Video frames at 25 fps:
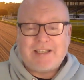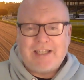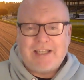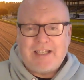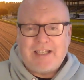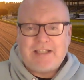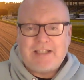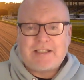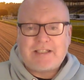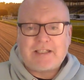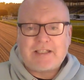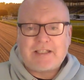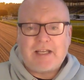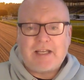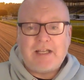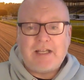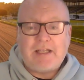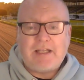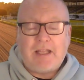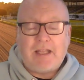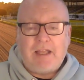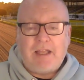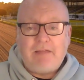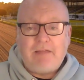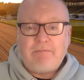inside
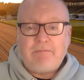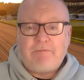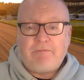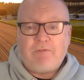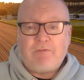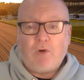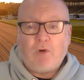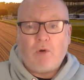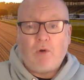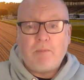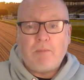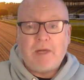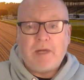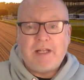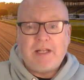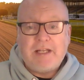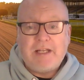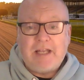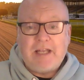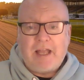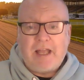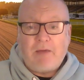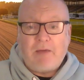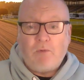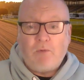informer
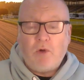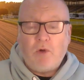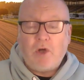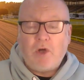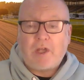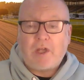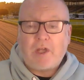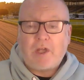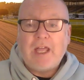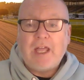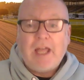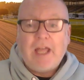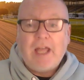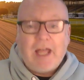network